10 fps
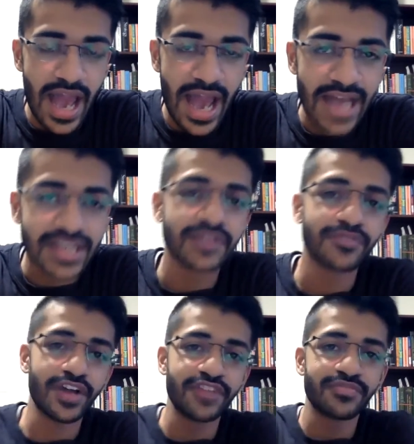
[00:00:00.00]
At
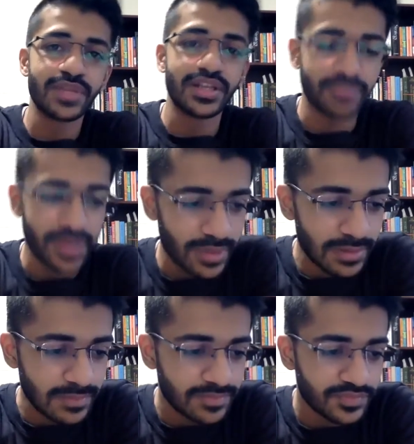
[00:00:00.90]
5 million
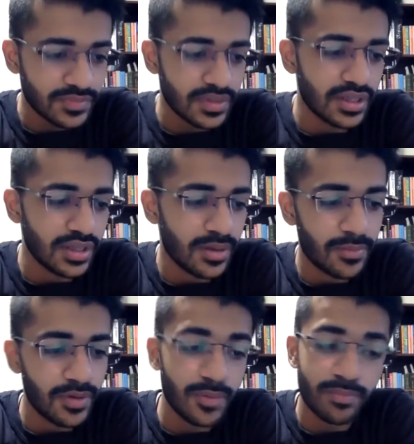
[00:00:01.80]
people,
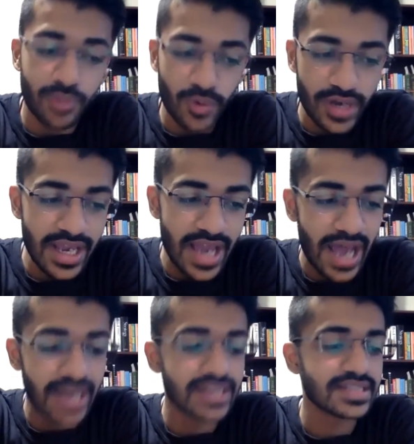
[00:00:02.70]
Pune
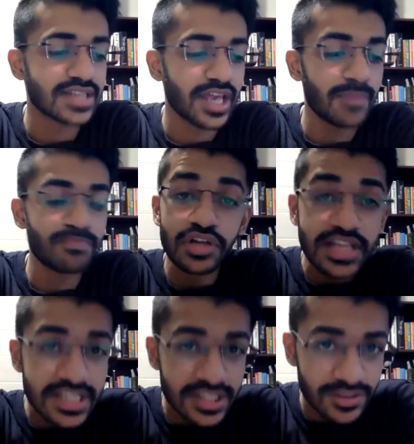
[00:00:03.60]
has a
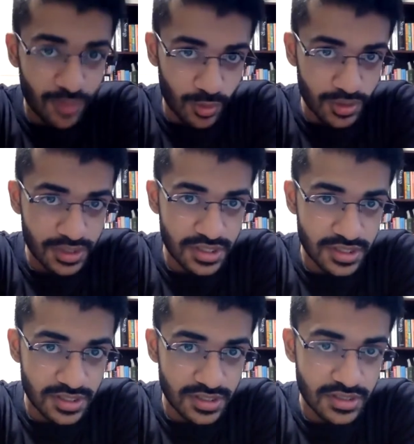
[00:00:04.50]
police
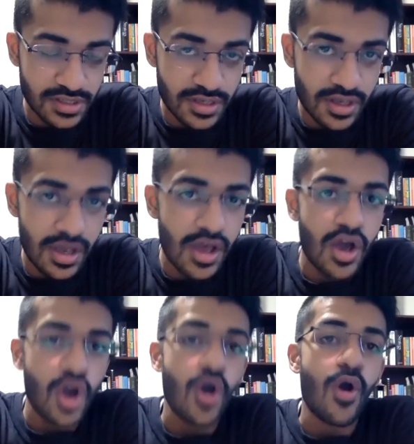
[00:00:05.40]
force
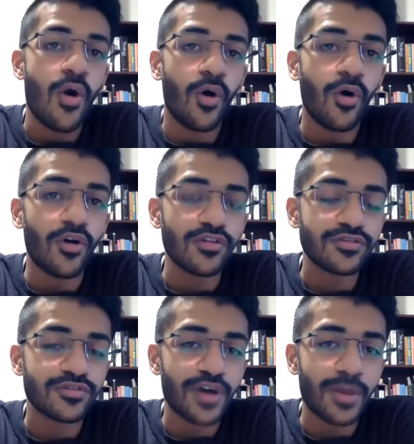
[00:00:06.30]

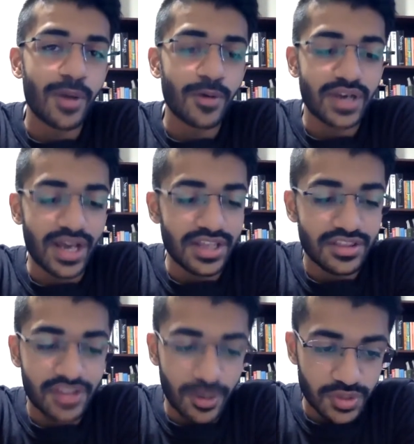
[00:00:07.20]
of about
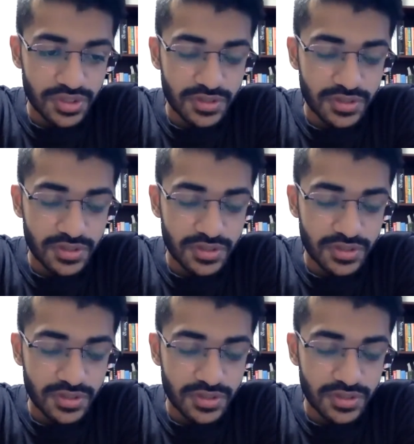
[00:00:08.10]
9,000.